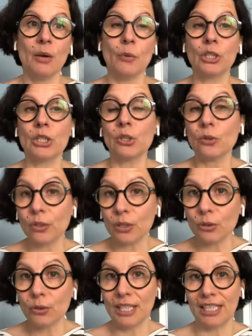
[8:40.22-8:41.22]
What you
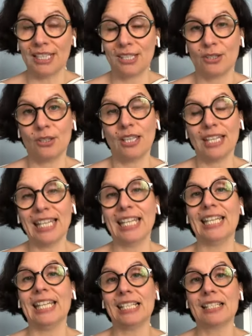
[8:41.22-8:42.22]
do need
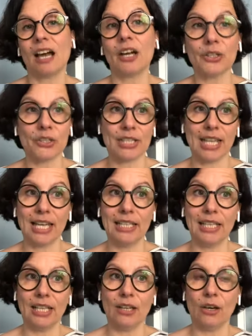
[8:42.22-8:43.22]
is
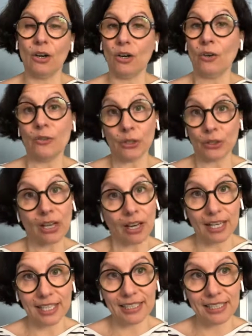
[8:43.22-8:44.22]
understanding of your
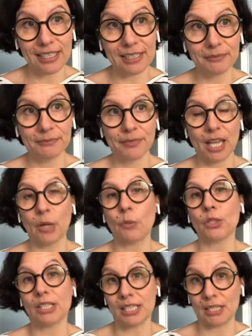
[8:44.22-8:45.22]
clients and
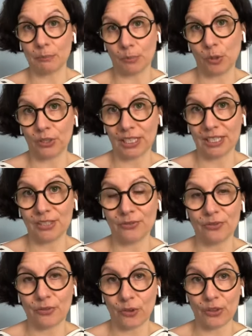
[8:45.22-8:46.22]
what is important
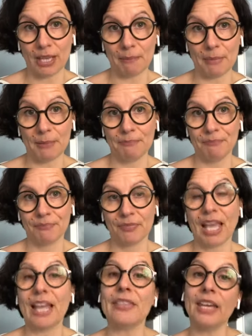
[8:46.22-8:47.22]
for them,
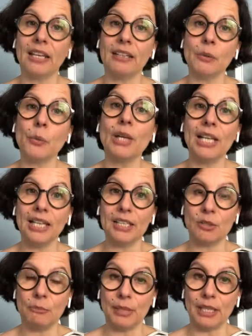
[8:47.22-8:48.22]
and then
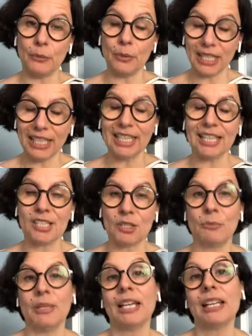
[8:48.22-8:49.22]
willingness to
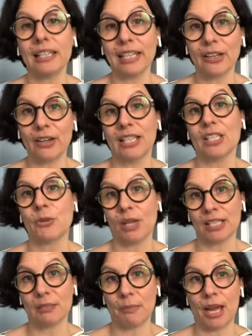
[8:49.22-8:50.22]
be clear and
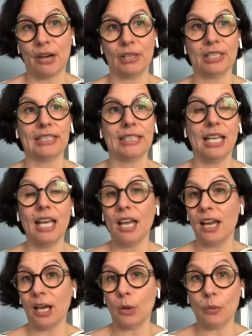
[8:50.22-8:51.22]
transparent
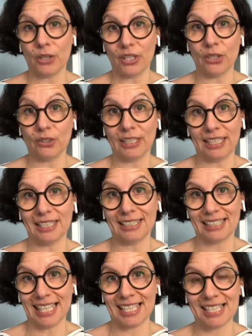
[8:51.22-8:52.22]
with your legal
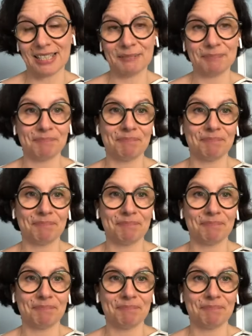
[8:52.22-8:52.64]
text.